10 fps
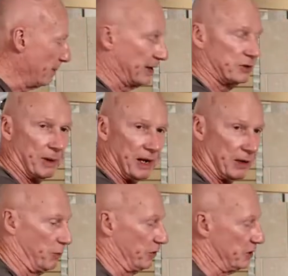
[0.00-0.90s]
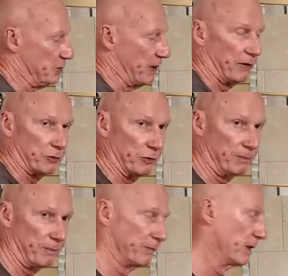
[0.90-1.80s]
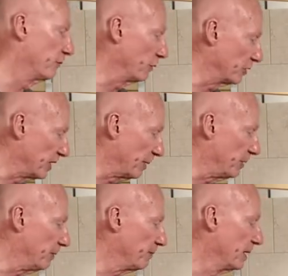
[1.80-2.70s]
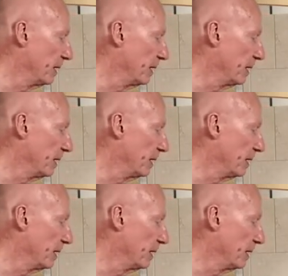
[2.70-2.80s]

back-to-back with this bathroom, for example,